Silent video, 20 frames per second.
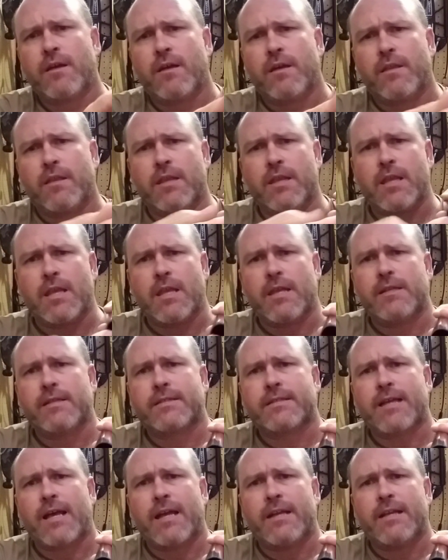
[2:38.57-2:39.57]
the
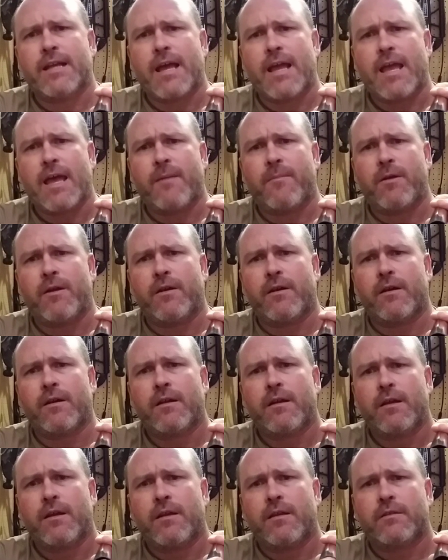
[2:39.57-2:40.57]
inside diameter
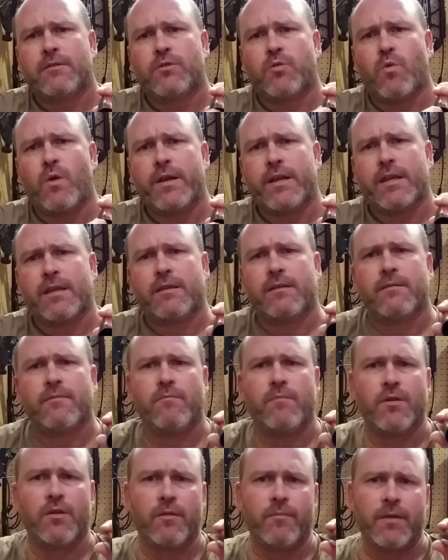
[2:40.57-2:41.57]
20
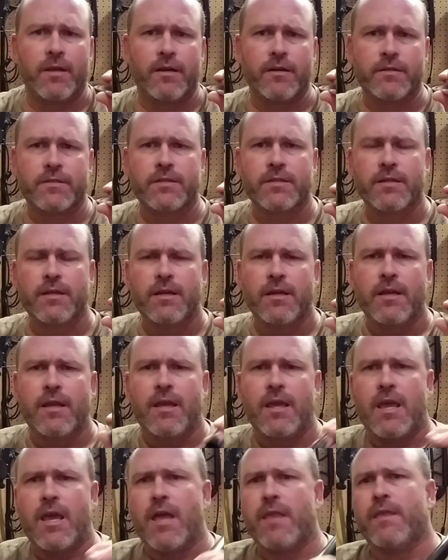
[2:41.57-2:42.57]
millimeters,
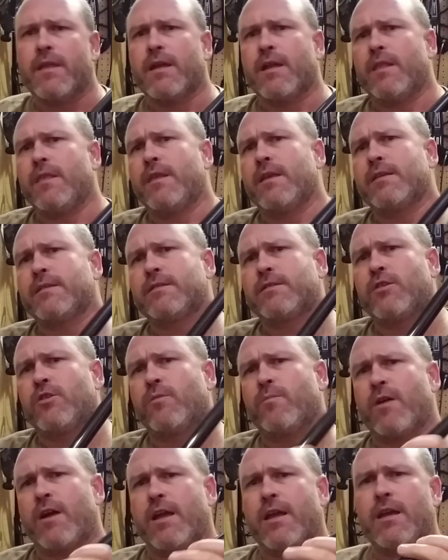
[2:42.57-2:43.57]
and then this
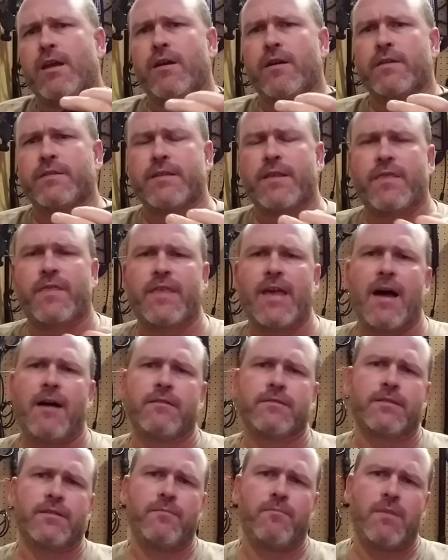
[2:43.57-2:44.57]
tube right here is
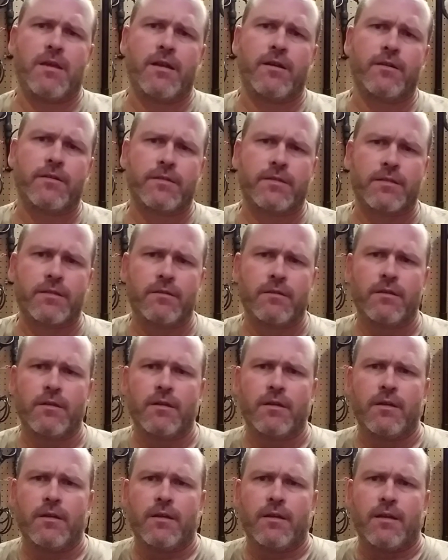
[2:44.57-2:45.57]
1,000 meters,
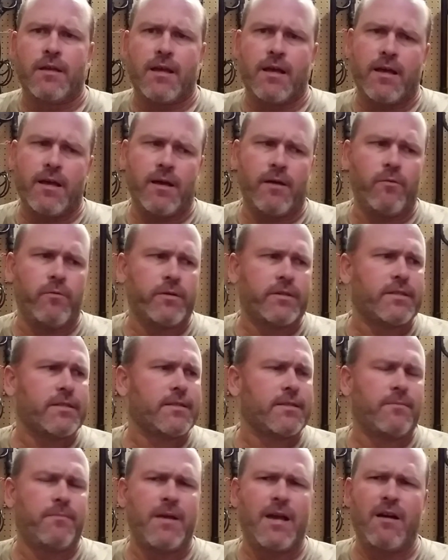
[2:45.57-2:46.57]
which
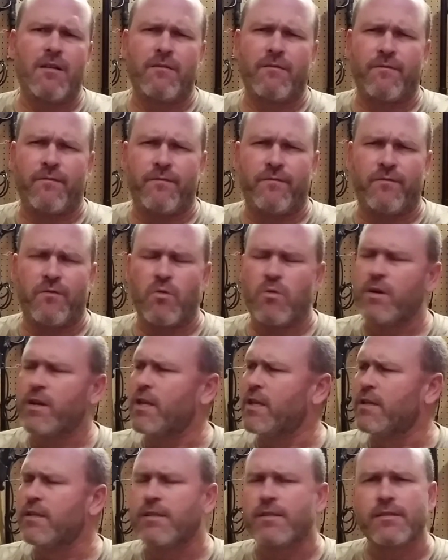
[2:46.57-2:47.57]
is about
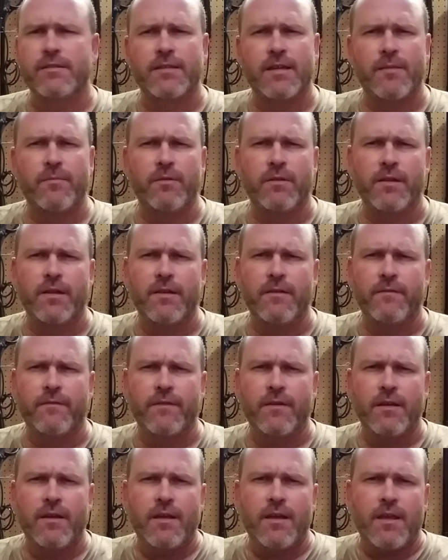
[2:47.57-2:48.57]
40 inches, I believe.
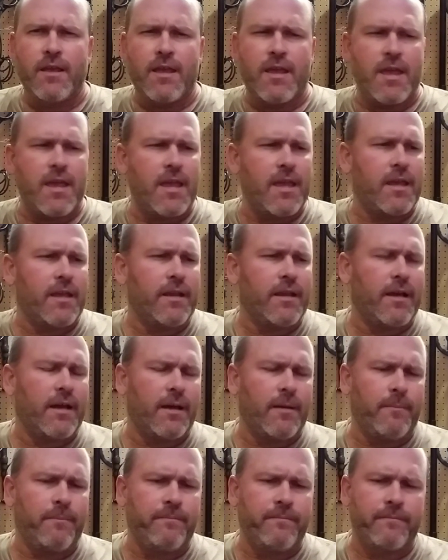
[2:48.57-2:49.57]

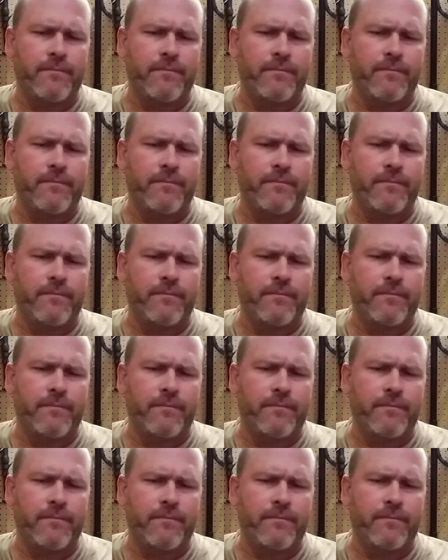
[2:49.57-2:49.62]
And